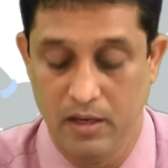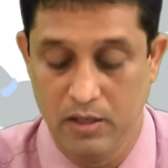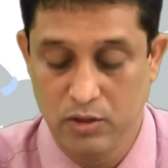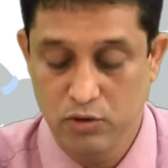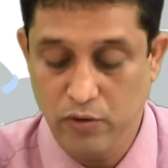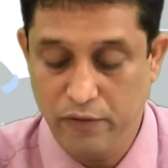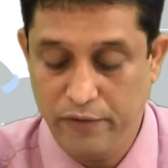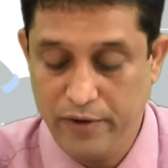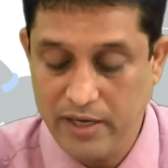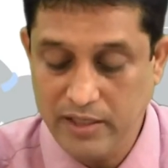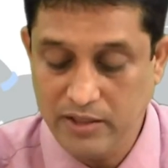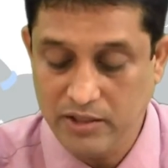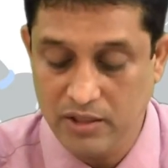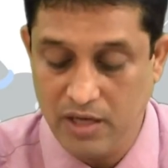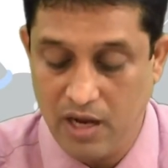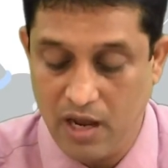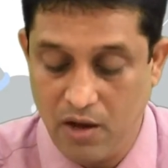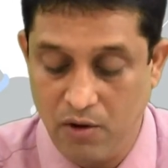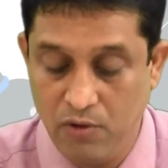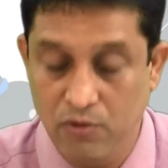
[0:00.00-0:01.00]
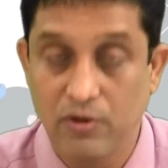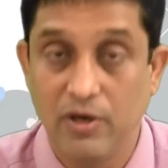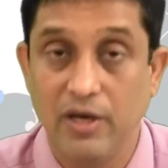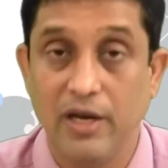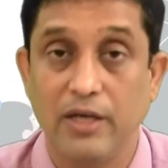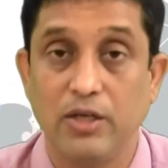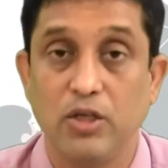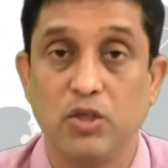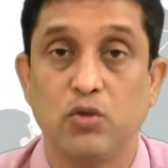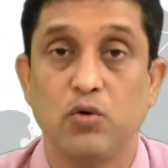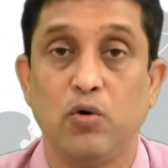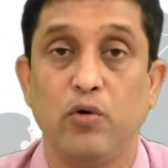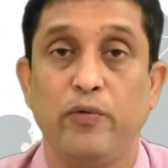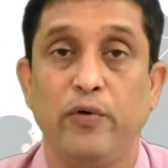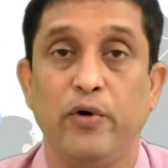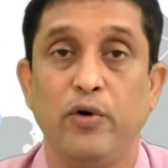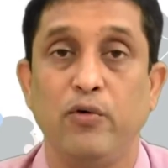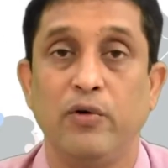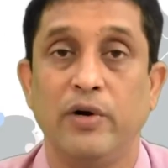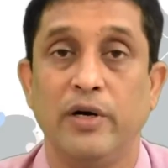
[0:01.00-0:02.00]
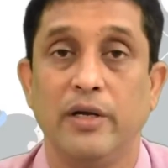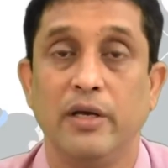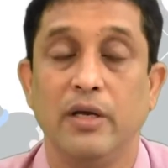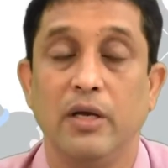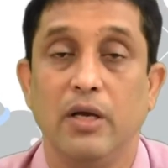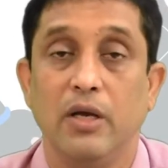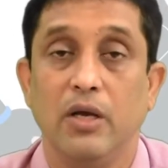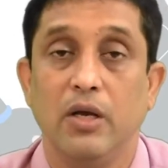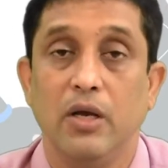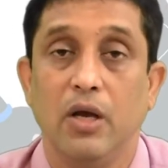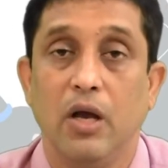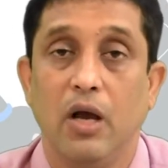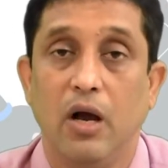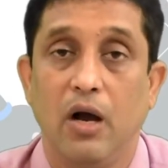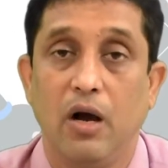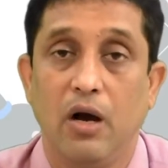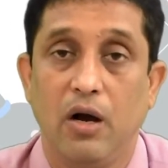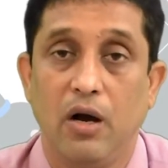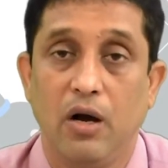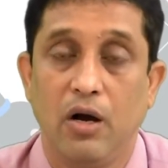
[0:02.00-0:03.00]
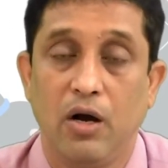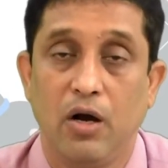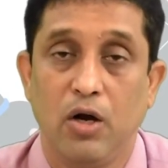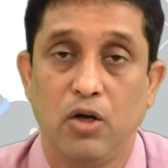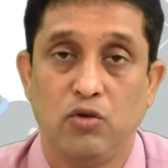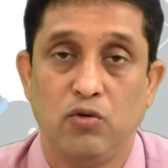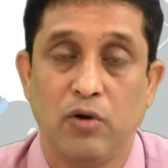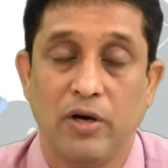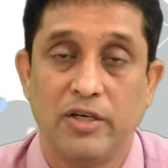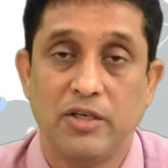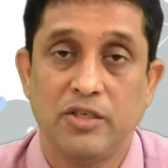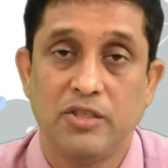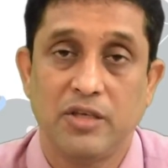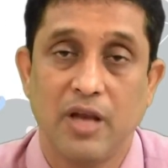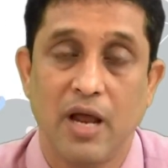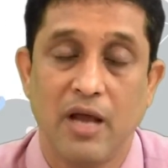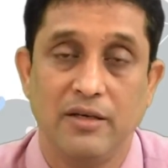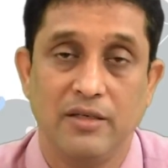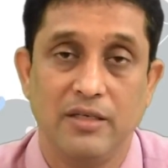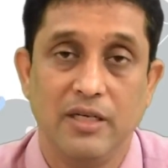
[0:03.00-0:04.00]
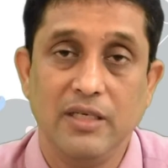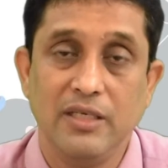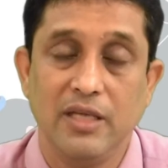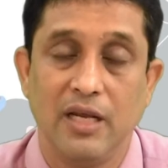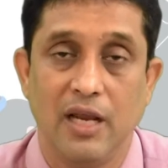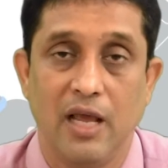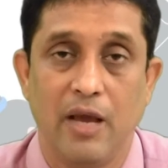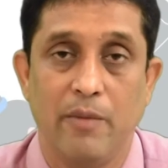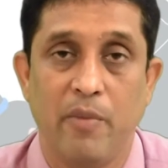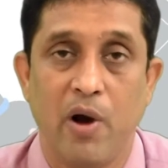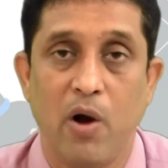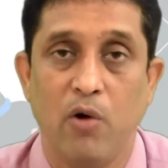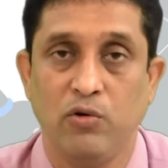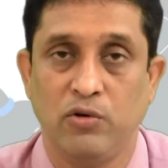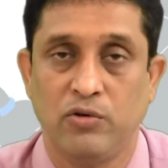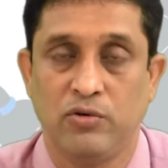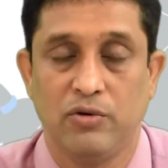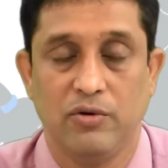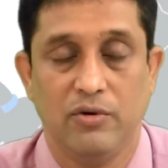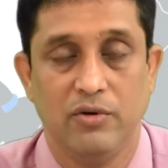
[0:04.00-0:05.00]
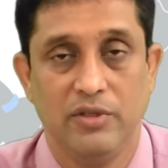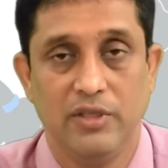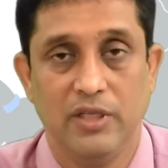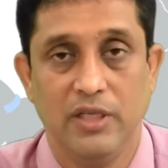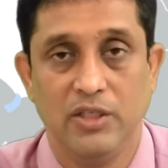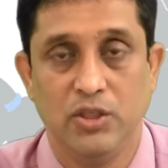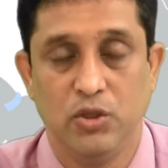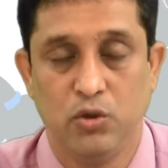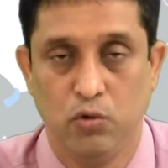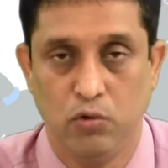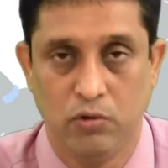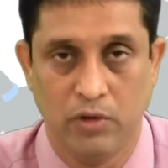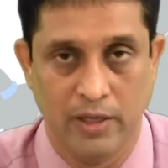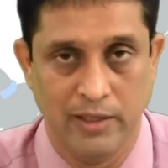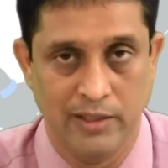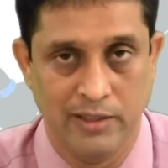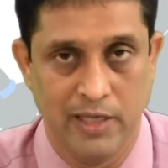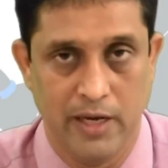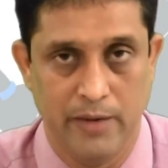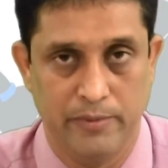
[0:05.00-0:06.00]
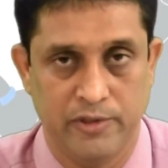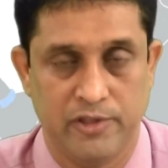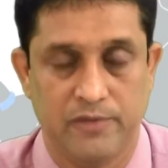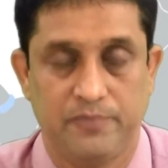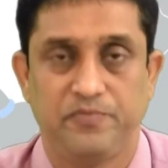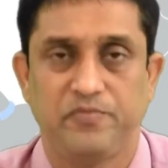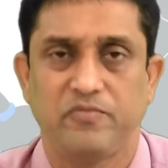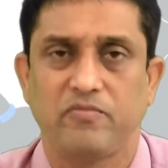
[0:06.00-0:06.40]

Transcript: So, friends, now let us go forward to understand detail about these two concepts.